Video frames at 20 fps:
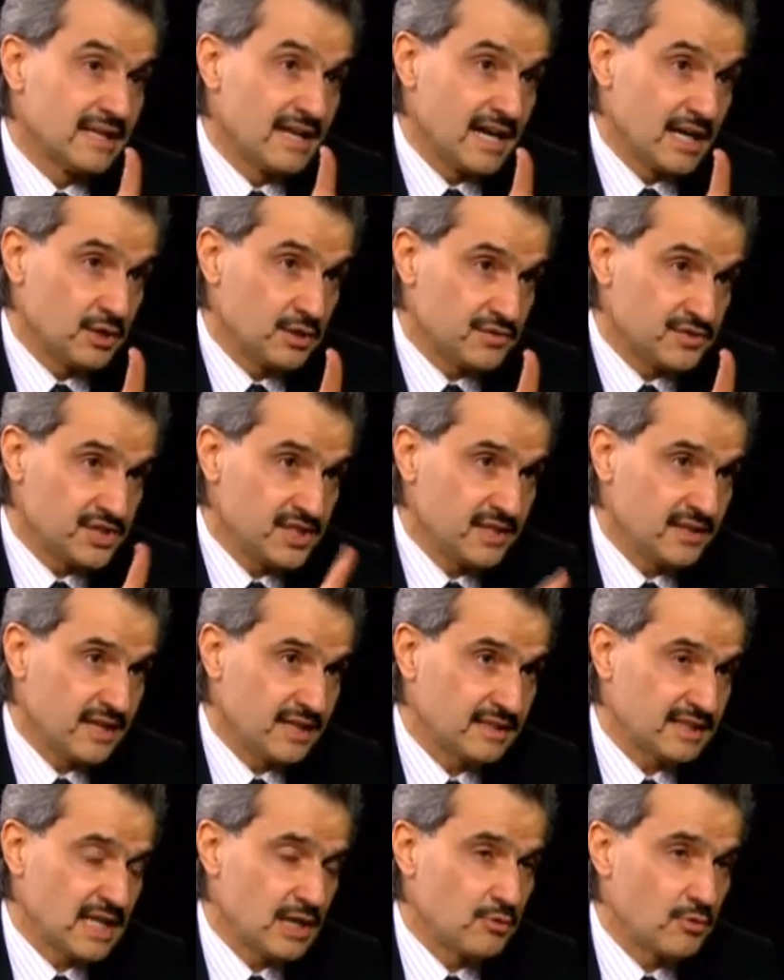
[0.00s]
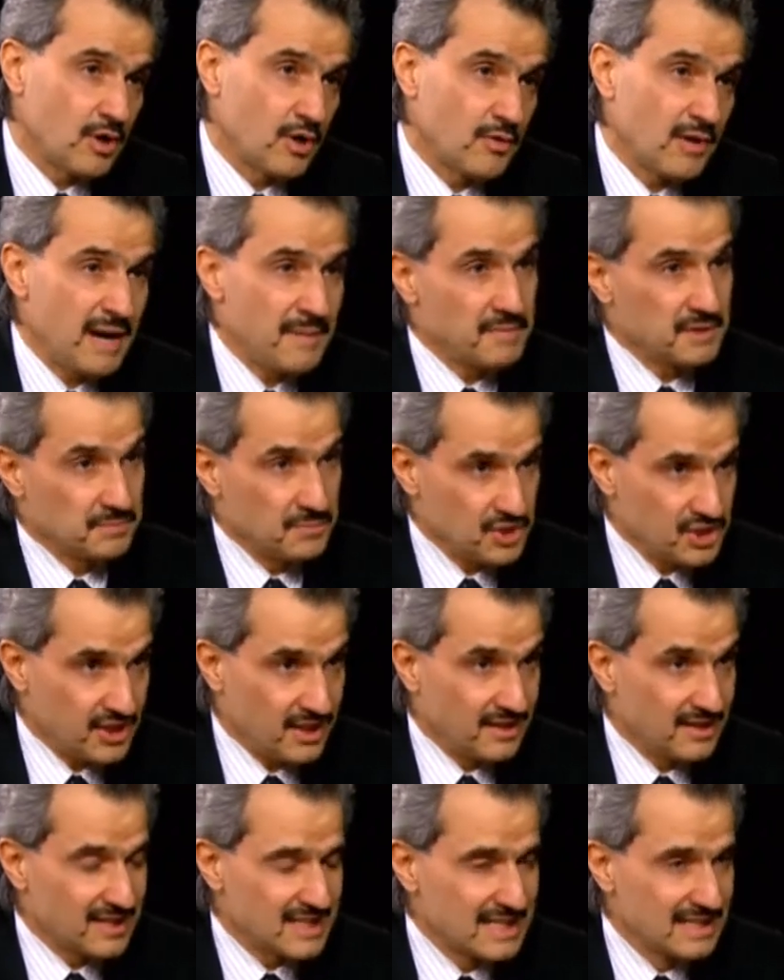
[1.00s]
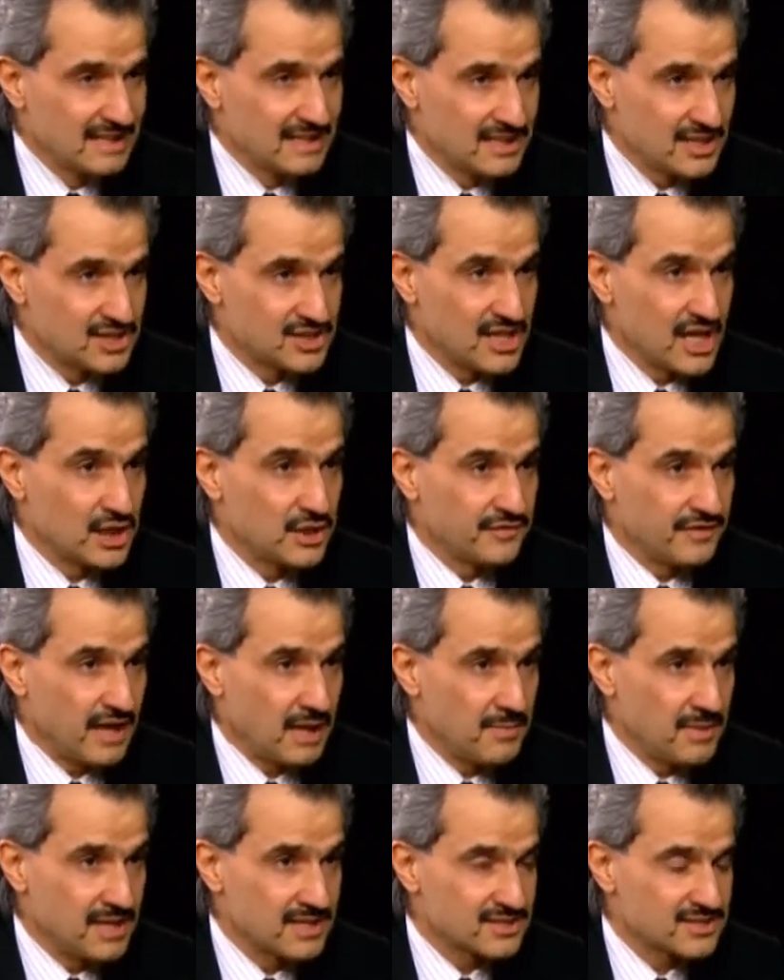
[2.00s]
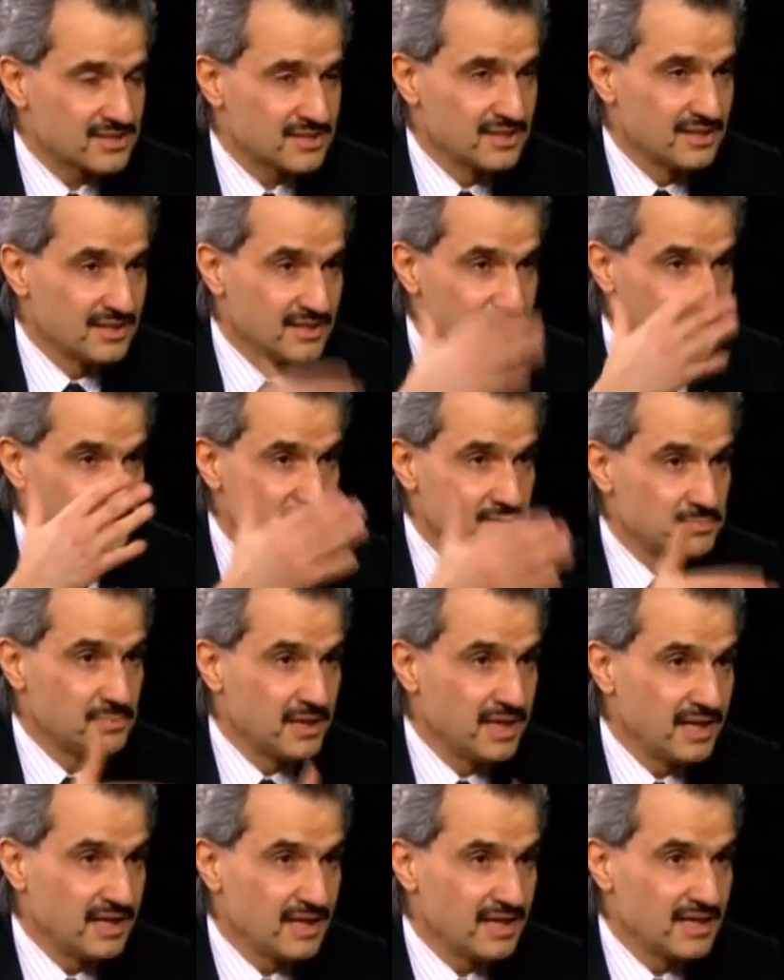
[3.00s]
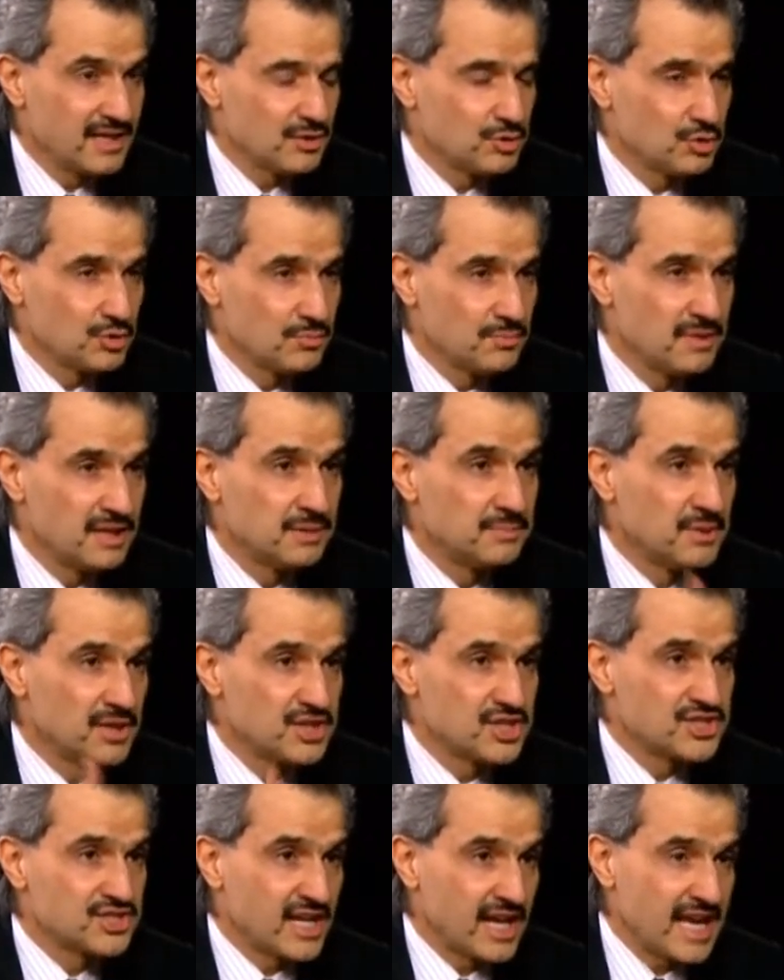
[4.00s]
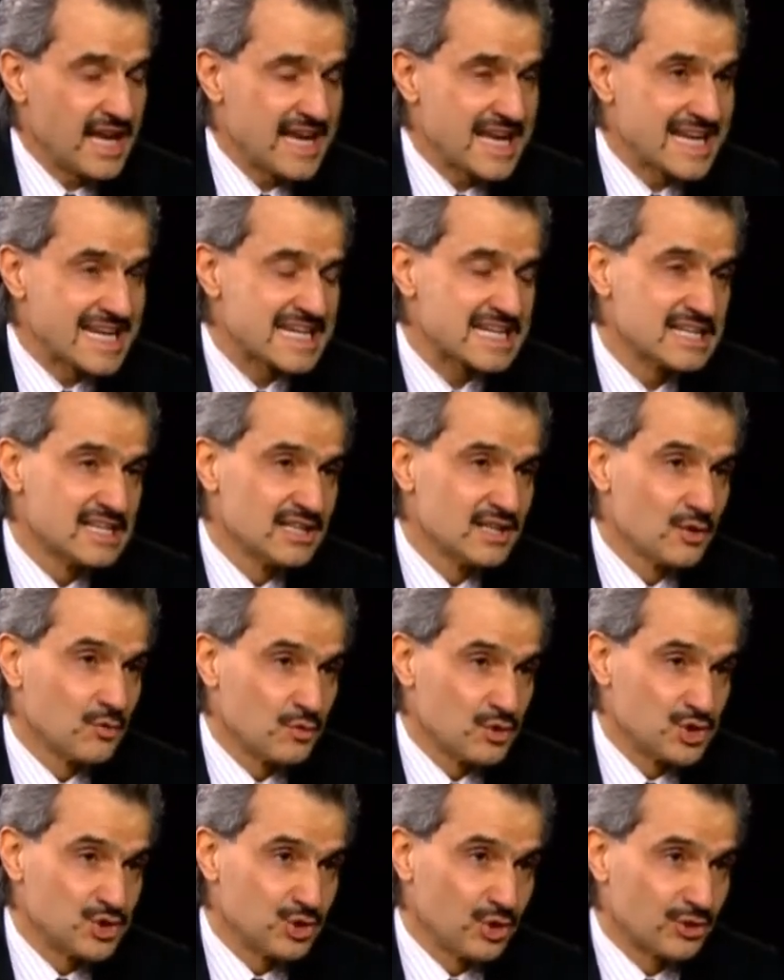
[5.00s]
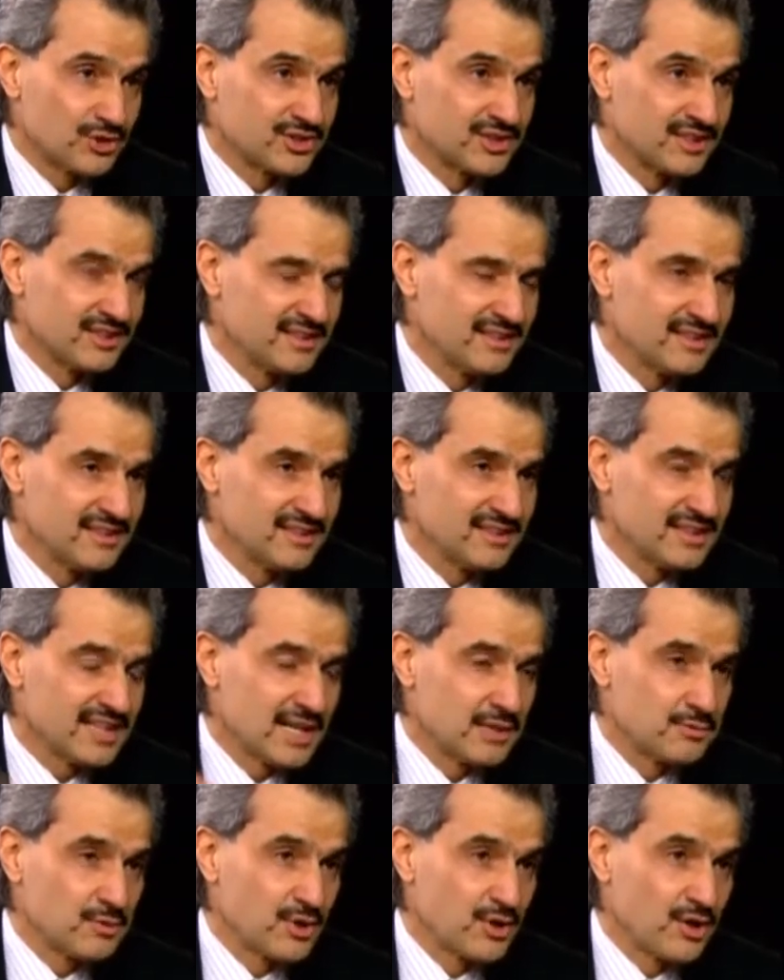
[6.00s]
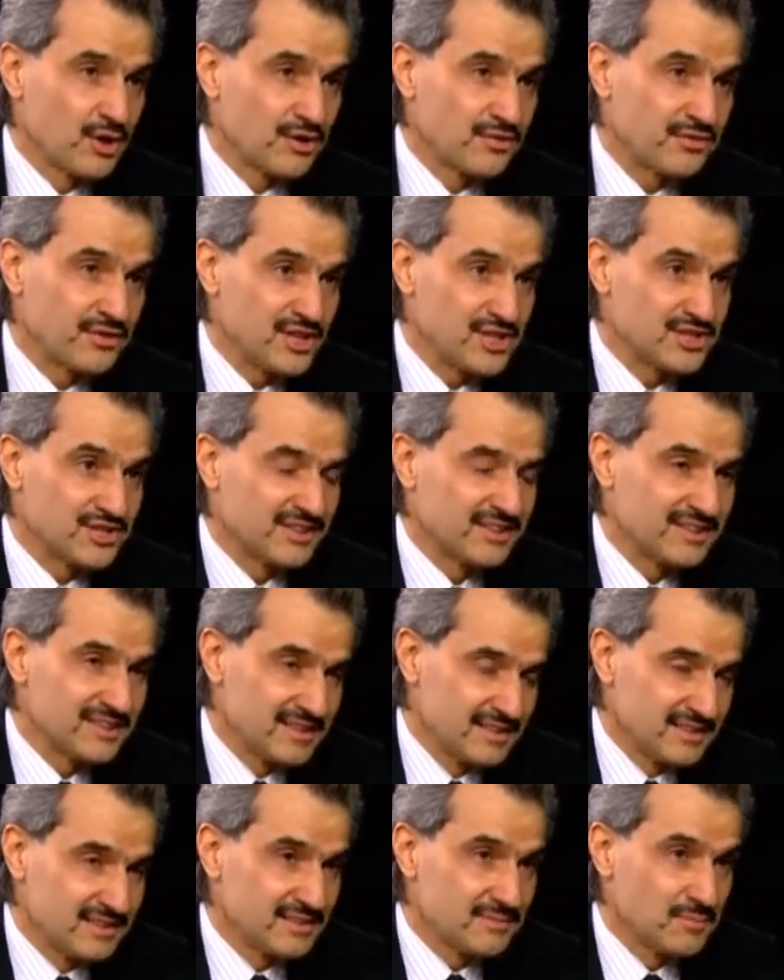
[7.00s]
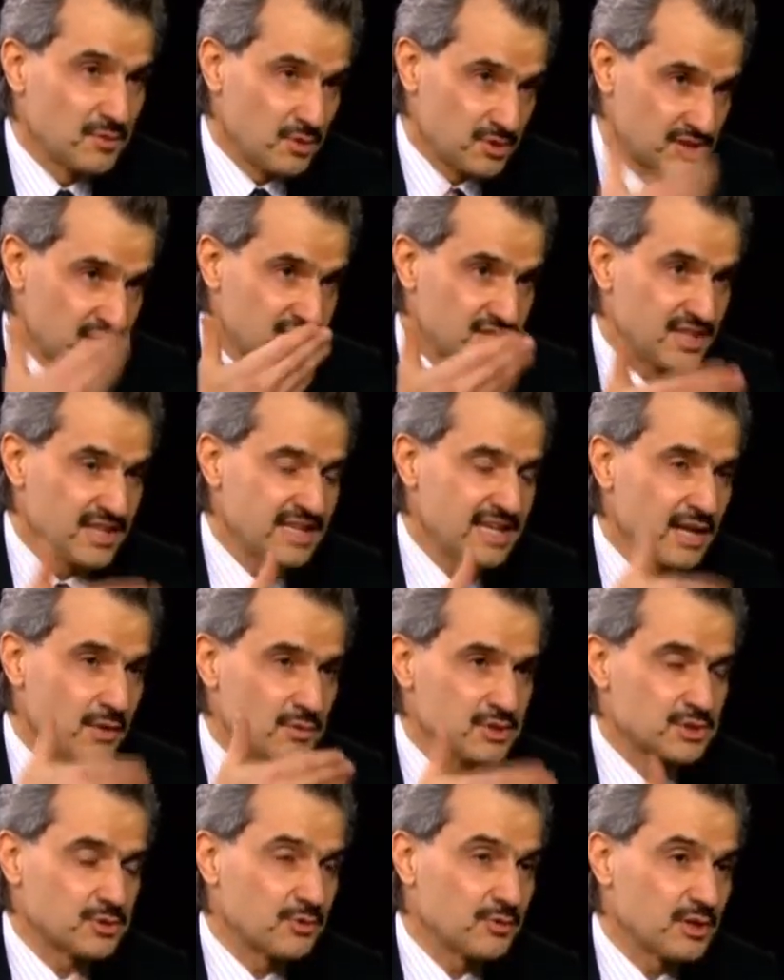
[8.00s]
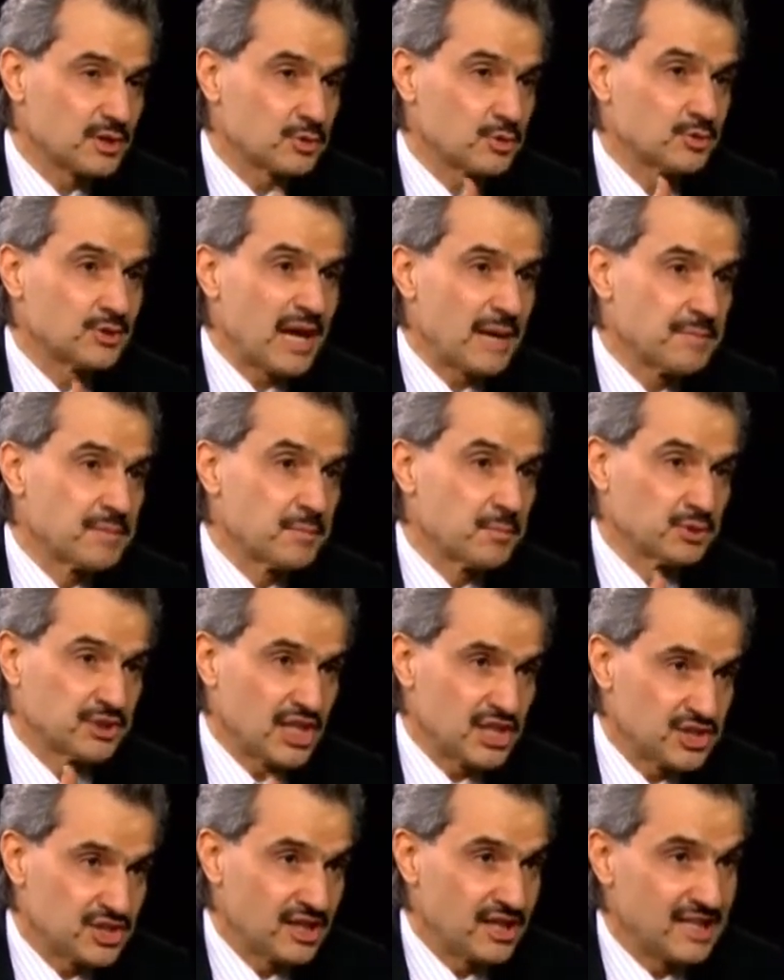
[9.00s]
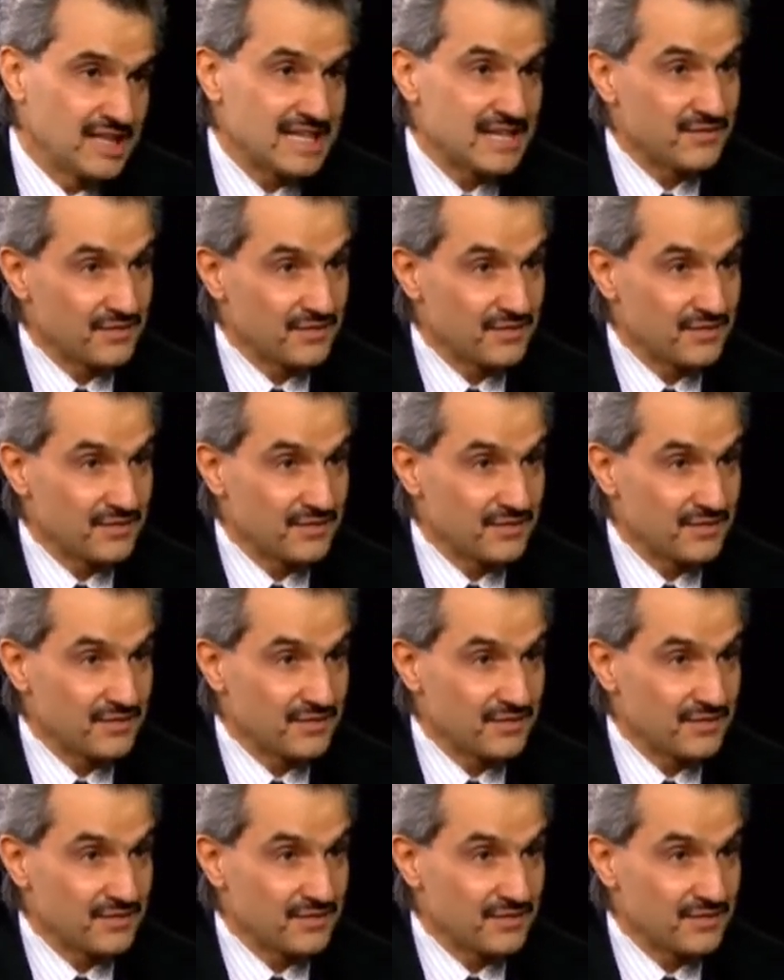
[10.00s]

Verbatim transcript: And you've seen right now how Ahmed Mishal, he's the head of Hamas, mm -hmm. is beginning to build bridges again with Jordan and the Gulf region because he's thinking what's going, what could happen potentially